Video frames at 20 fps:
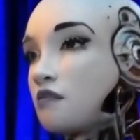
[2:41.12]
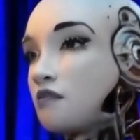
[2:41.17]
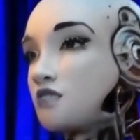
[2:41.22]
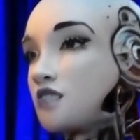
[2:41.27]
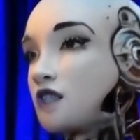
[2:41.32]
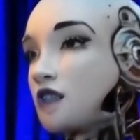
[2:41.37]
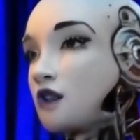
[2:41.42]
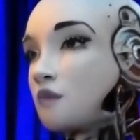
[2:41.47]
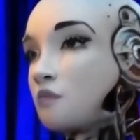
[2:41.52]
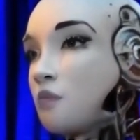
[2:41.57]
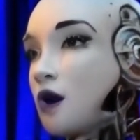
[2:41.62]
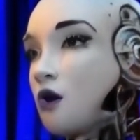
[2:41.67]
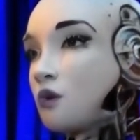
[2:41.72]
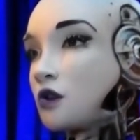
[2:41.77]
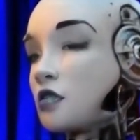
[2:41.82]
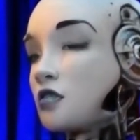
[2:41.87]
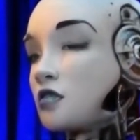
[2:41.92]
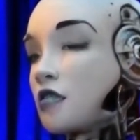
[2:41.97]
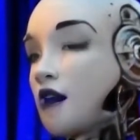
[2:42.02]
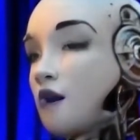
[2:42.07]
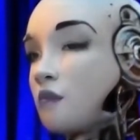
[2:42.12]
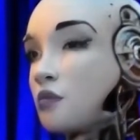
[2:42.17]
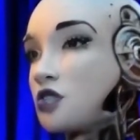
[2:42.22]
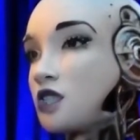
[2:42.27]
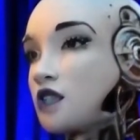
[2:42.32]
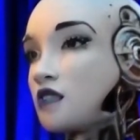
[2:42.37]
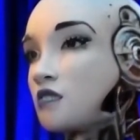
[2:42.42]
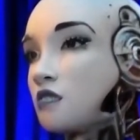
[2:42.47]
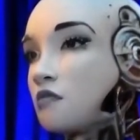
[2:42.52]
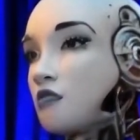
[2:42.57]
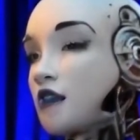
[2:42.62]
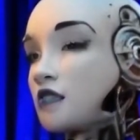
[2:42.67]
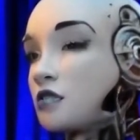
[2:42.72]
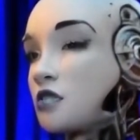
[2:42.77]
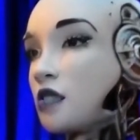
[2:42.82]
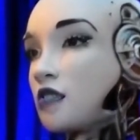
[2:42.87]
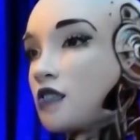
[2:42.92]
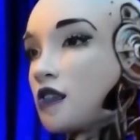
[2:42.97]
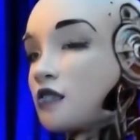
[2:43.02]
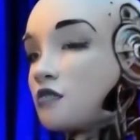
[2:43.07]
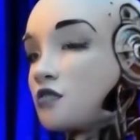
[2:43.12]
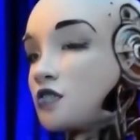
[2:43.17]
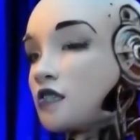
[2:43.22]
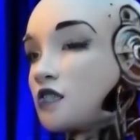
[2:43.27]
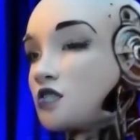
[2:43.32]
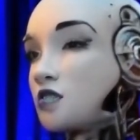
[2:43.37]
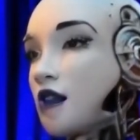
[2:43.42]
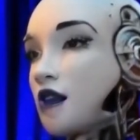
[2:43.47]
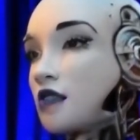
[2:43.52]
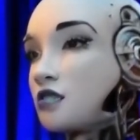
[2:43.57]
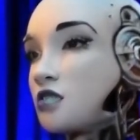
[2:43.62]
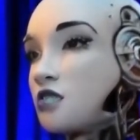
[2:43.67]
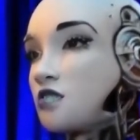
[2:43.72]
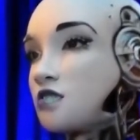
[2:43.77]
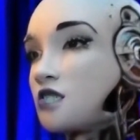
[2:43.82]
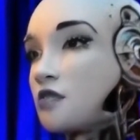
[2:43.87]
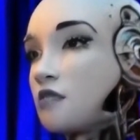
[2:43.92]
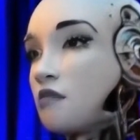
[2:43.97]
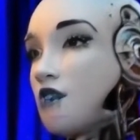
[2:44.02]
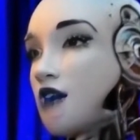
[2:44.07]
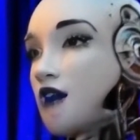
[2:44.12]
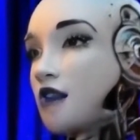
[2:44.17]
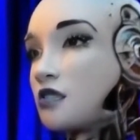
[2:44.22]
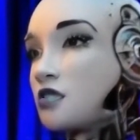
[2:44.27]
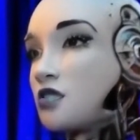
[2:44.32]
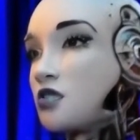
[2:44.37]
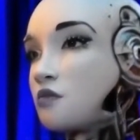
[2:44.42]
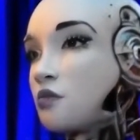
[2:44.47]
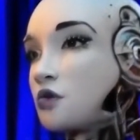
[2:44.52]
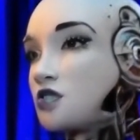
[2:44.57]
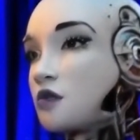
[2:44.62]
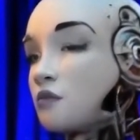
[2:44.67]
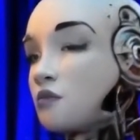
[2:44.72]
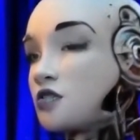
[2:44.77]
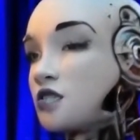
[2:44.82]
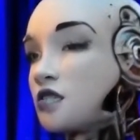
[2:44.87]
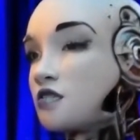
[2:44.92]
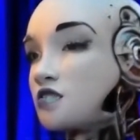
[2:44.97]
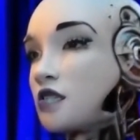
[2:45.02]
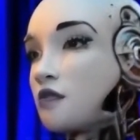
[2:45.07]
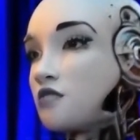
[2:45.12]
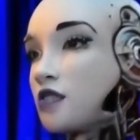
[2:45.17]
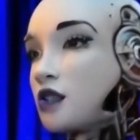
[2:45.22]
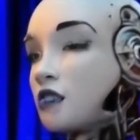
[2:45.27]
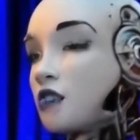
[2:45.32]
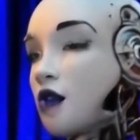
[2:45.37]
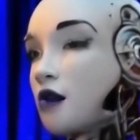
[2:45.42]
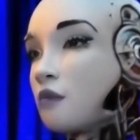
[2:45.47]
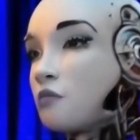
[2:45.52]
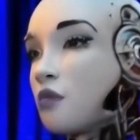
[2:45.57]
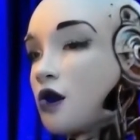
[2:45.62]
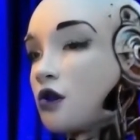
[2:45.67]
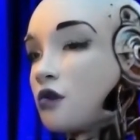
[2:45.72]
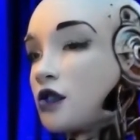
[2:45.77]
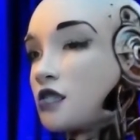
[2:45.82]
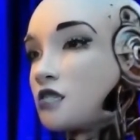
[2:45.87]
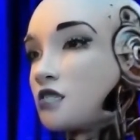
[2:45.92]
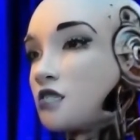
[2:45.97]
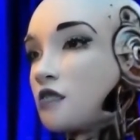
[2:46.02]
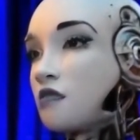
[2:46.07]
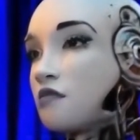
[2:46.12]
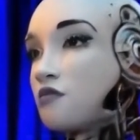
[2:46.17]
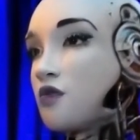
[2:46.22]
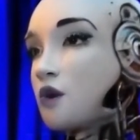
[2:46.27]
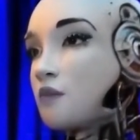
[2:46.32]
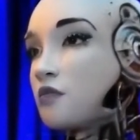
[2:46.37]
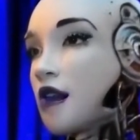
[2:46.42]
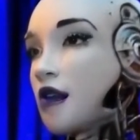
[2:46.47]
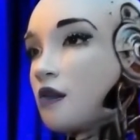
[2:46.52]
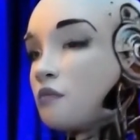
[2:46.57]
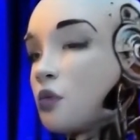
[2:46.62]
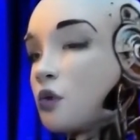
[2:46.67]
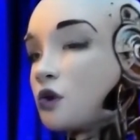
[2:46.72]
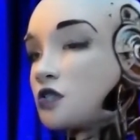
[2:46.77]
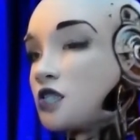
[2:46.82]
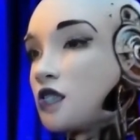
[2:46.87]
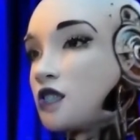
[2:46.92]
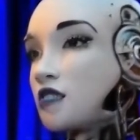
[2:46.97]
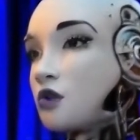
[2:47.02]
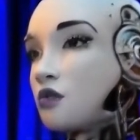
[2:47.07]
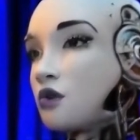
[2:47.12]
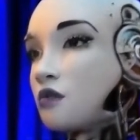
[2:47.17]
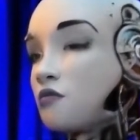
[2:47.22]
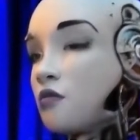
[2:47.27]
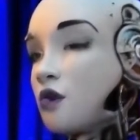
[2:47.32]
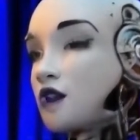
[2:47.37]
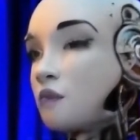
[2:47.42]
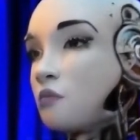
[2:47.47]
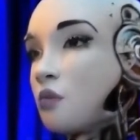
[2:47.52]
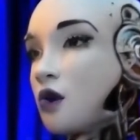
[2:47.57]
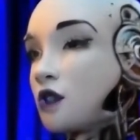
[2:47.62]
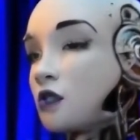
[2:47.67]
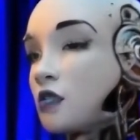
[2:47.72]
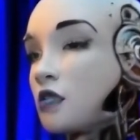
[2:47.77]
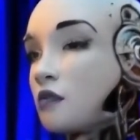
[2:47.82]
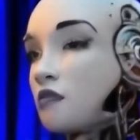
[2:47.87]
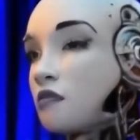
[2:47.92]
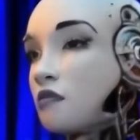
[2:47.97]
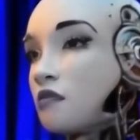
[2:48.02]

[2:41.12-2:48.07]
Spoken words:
The components option, as the name suggests, asks for some specific libraries from that particular framework.